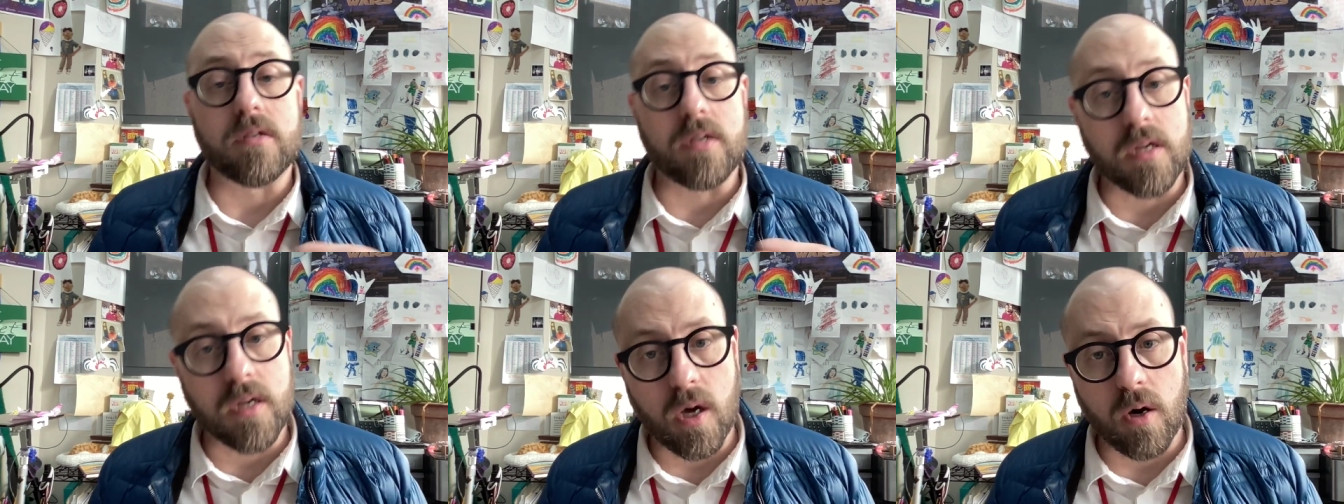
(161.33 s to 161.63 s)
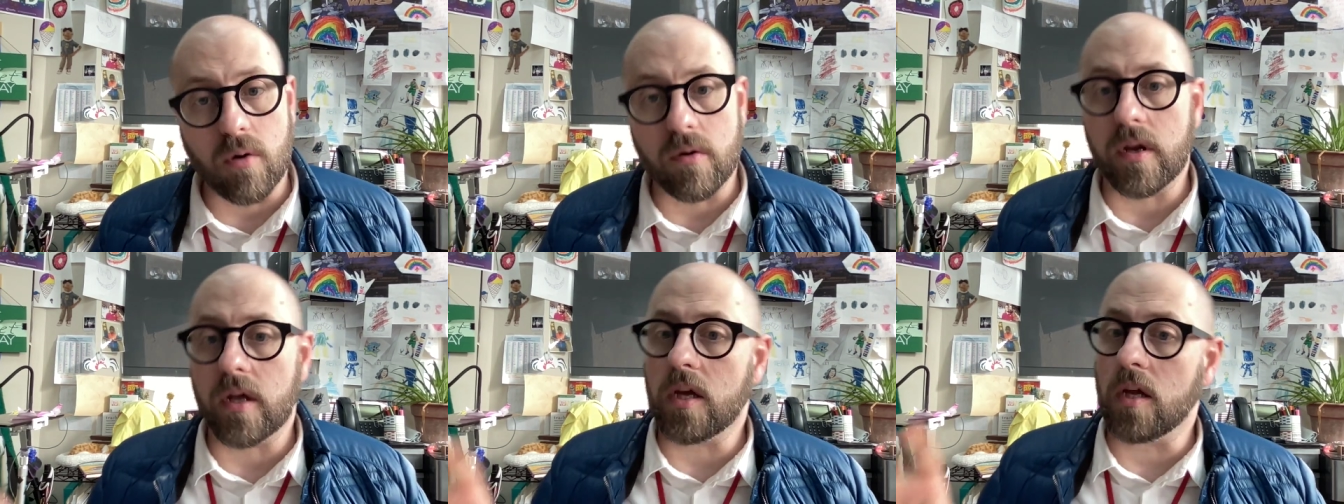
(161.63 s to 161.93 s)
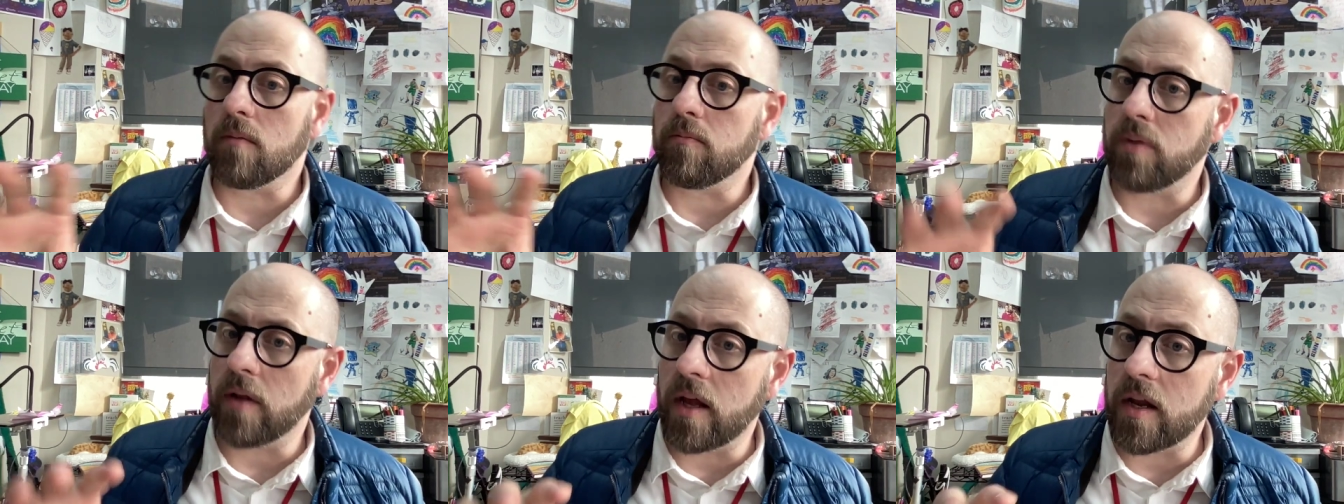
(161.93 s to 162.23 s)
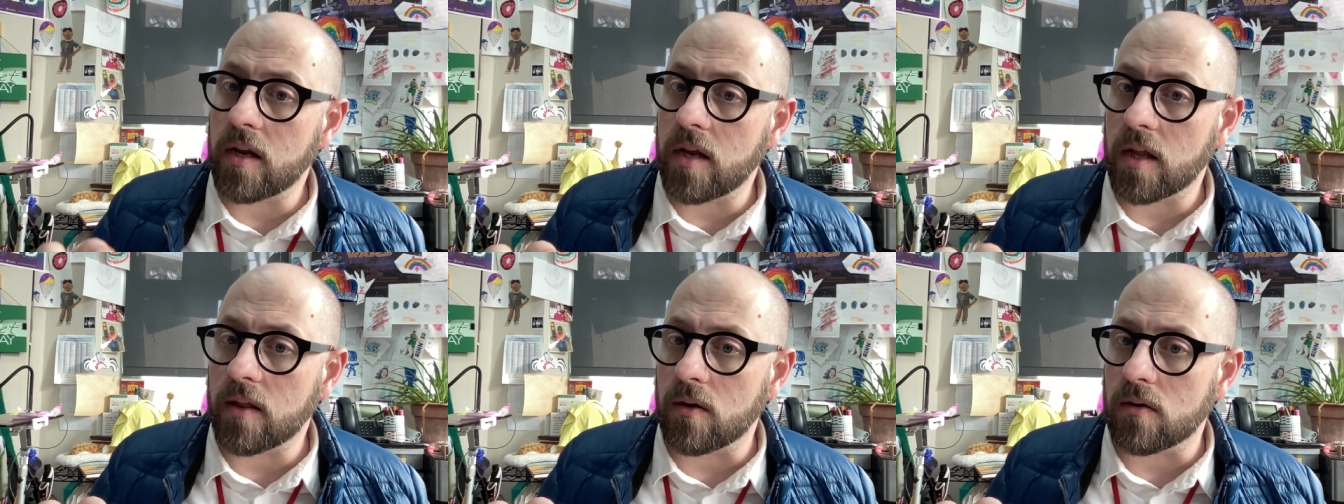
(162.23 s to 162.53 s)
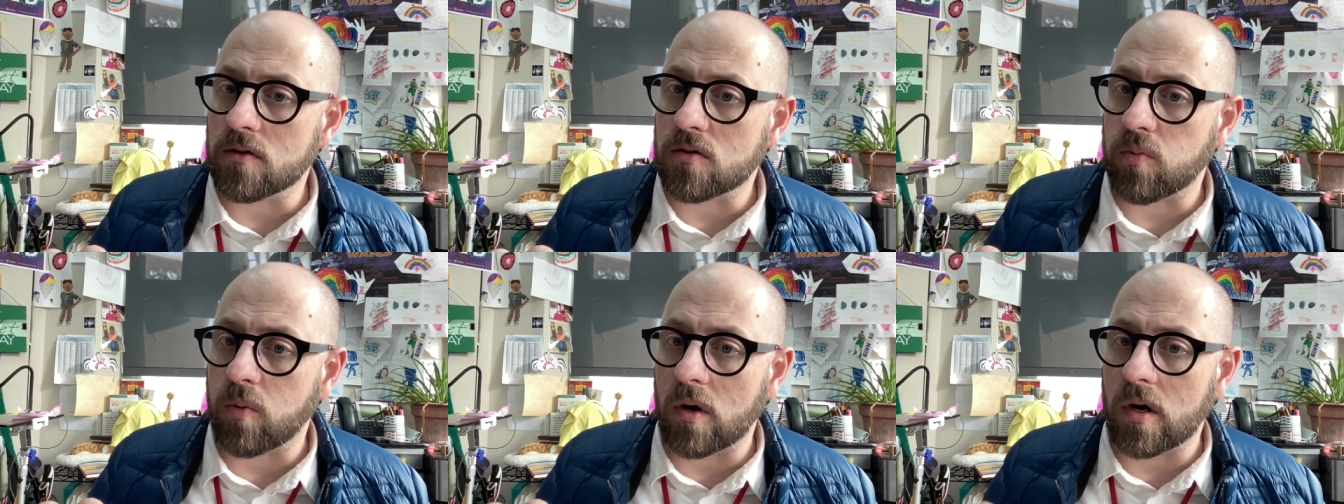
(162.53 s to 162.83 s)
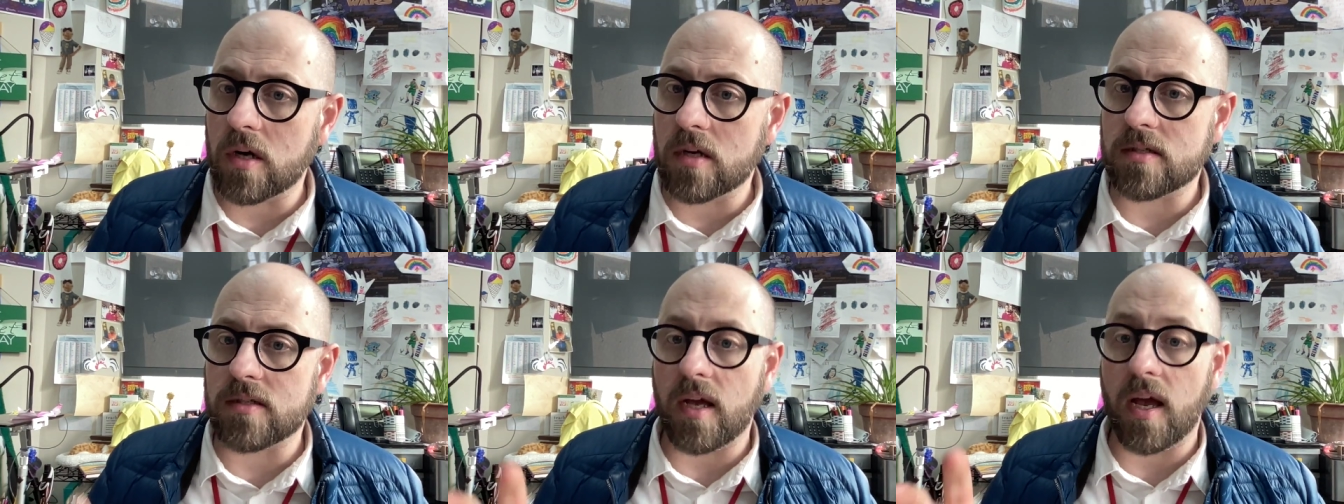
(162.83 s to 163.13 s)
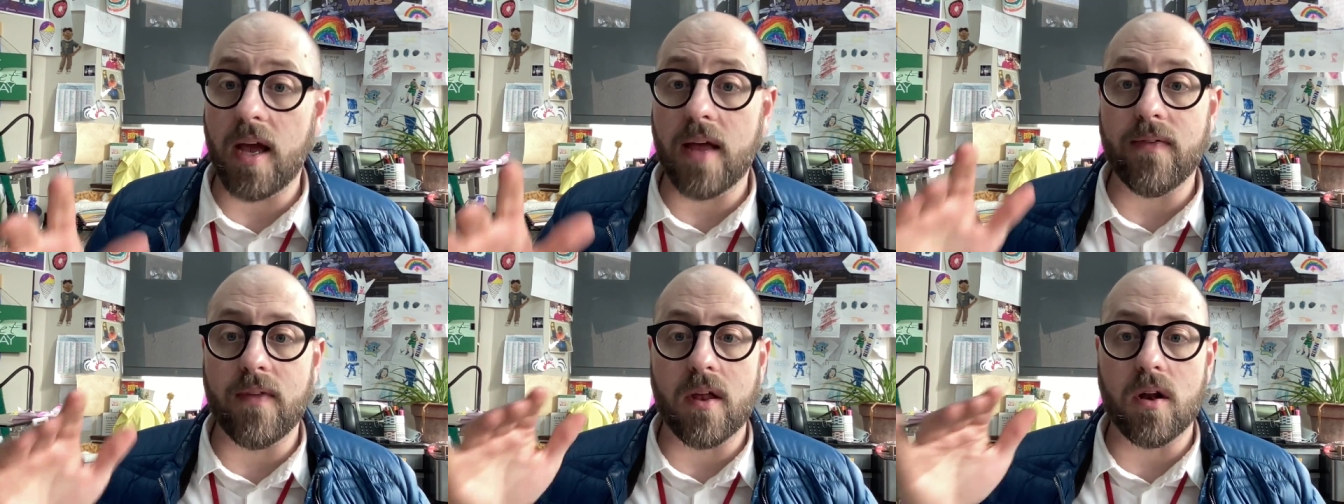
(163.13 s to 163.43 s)
decoding and blending those words,
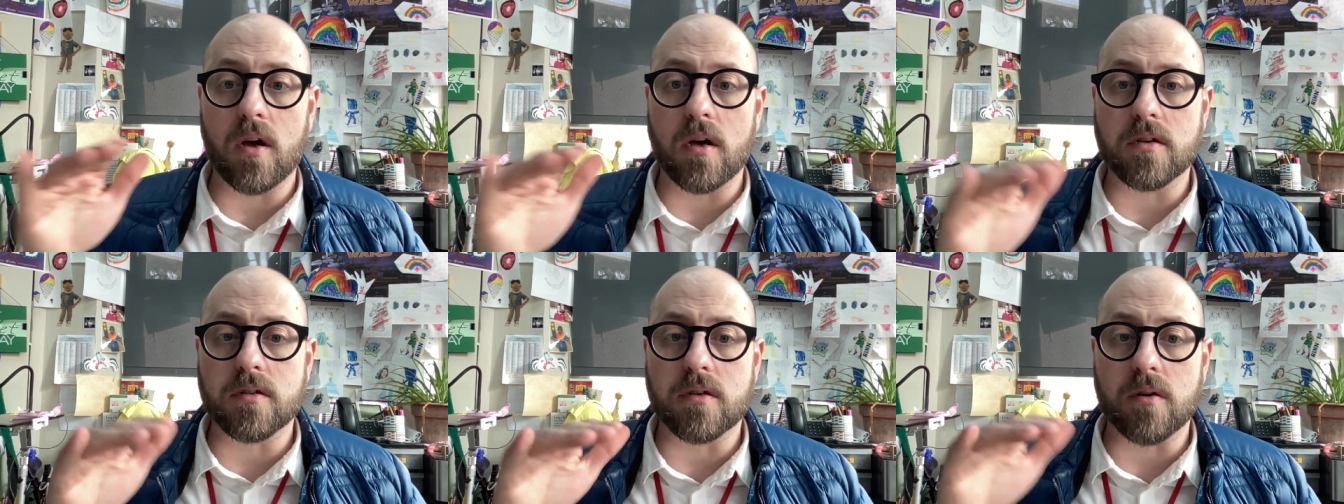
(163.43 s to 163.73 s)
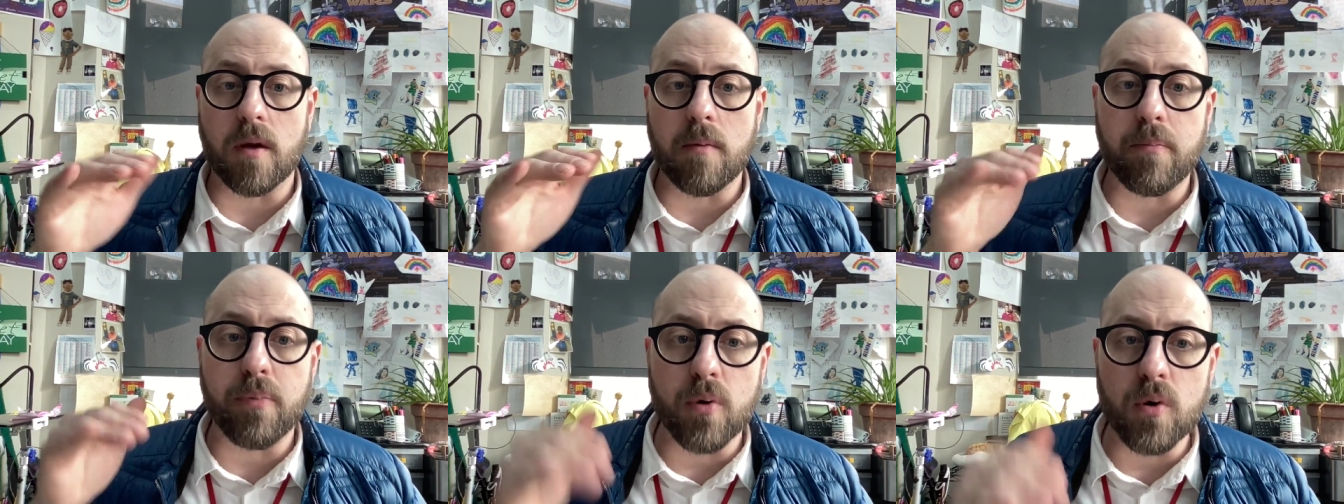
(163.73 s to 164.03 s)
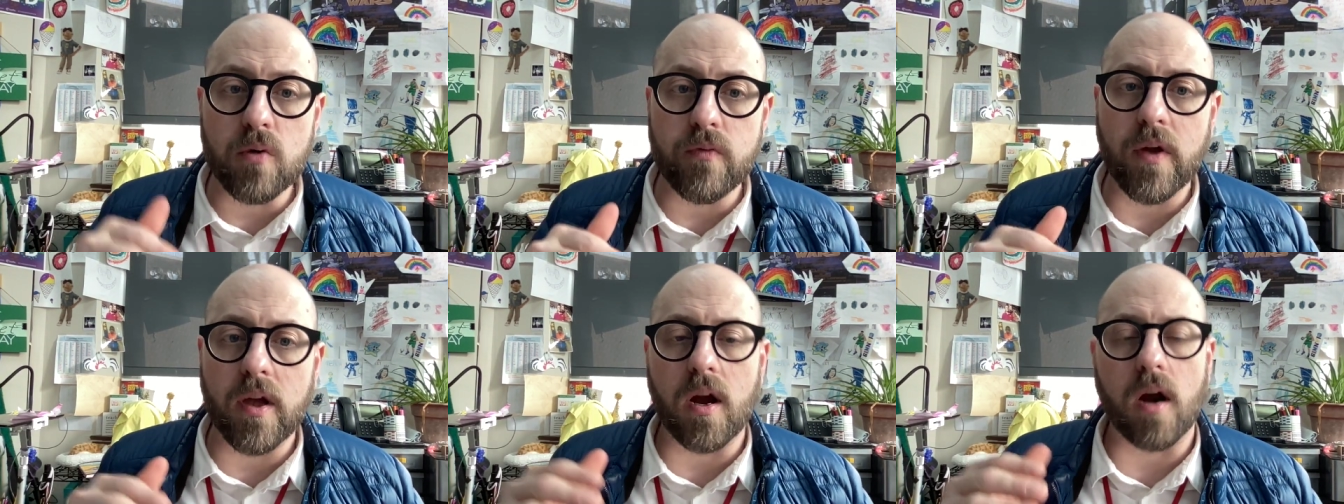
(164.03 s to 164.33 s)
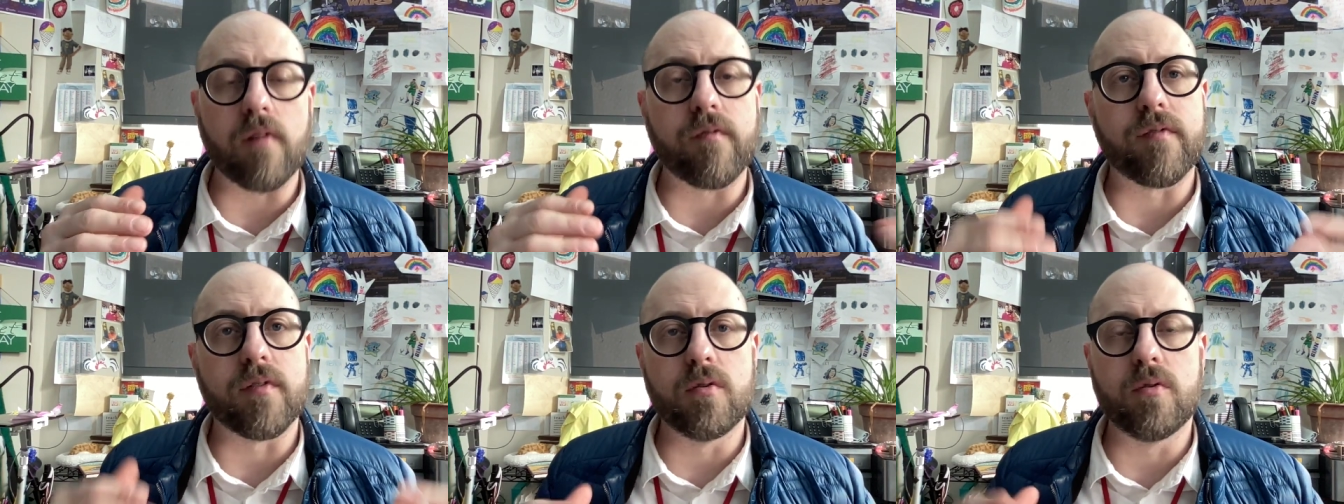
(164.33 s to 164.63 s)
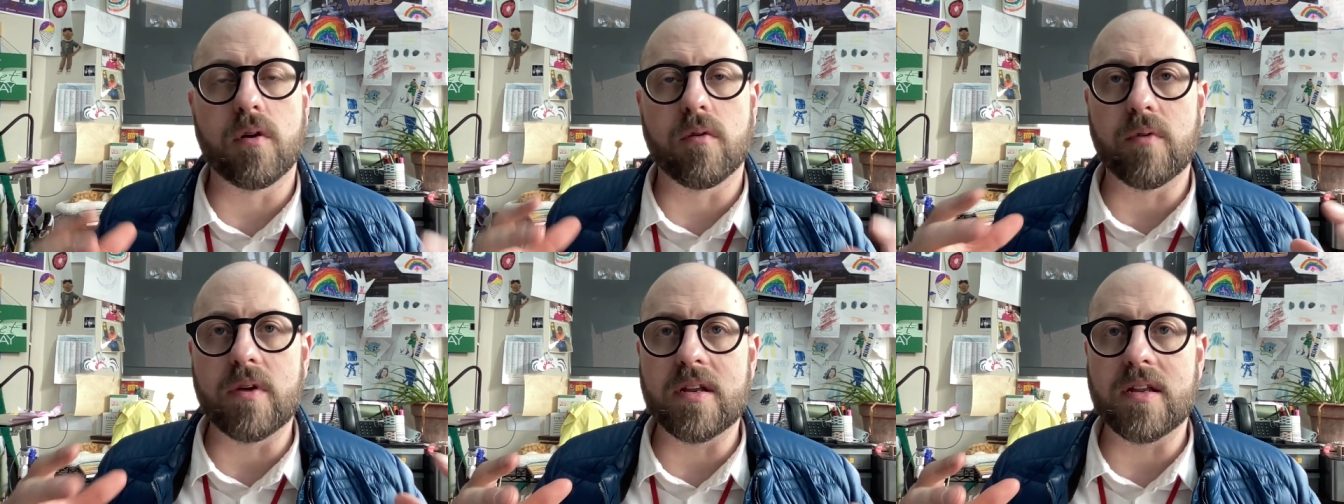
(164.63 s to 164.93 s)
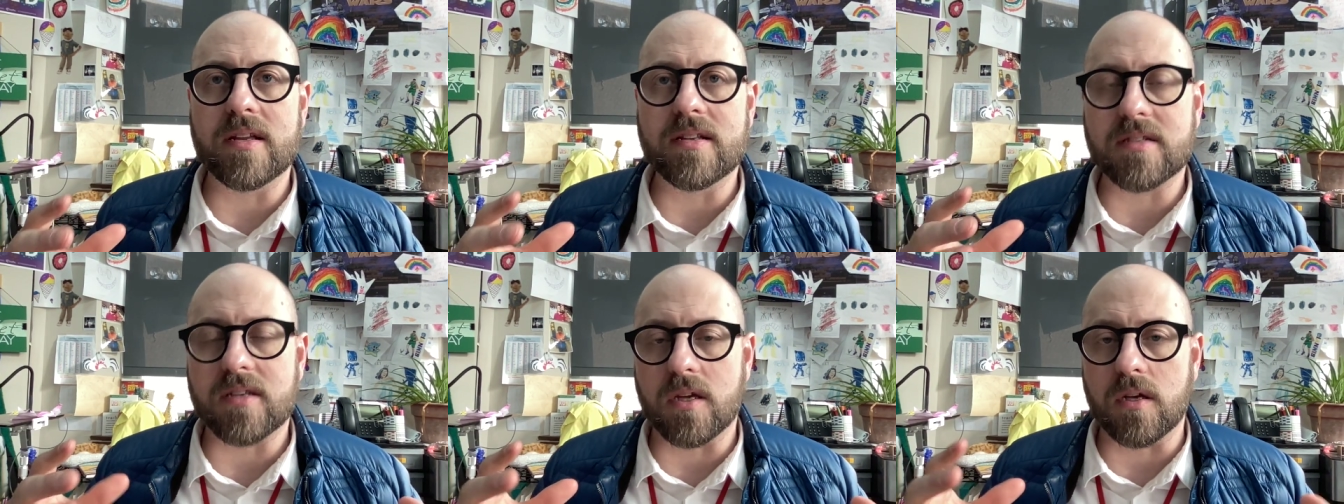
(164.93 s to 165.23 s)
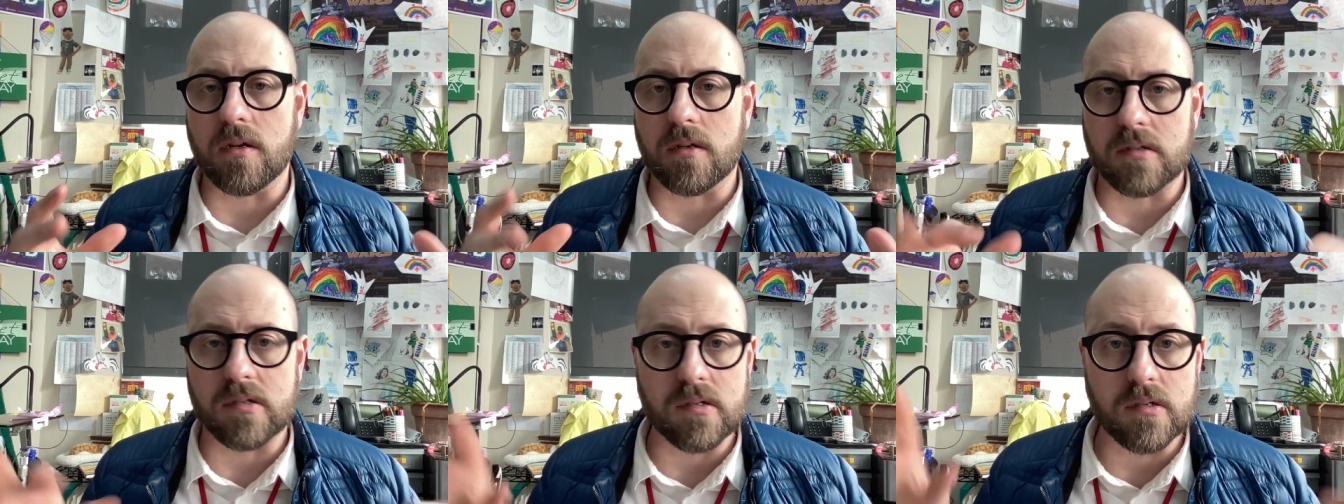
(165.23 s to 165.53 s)
and then also improving our fluent reading
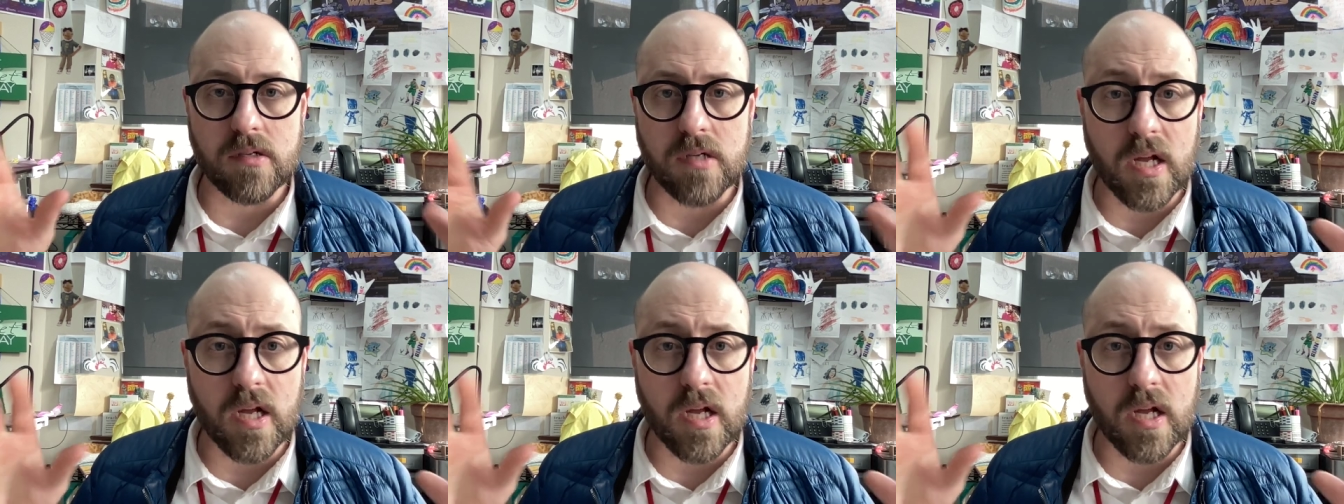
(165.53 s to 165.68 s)
skills.